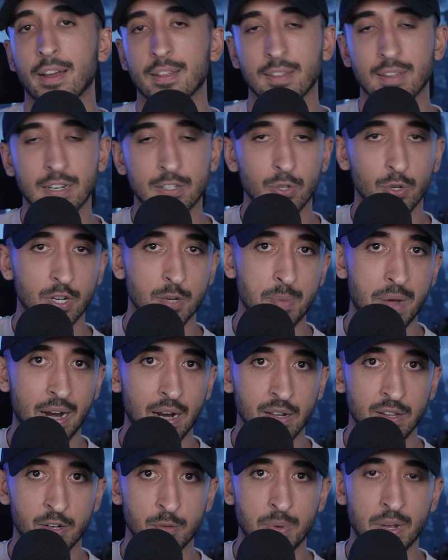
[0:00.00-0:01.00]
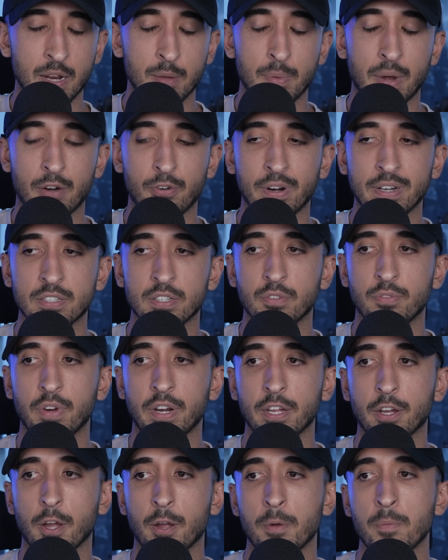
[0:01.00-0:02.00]
I think I talked about a little bit in my
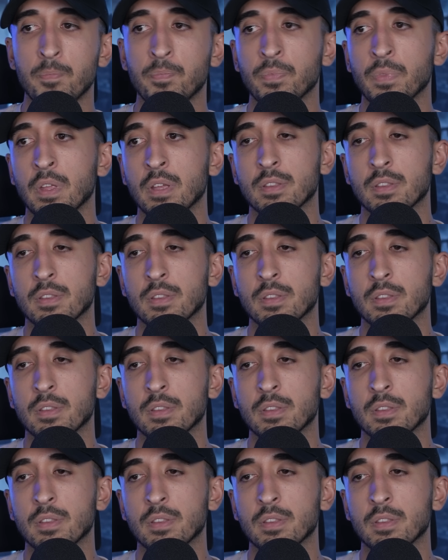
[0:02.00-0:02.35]
recent video.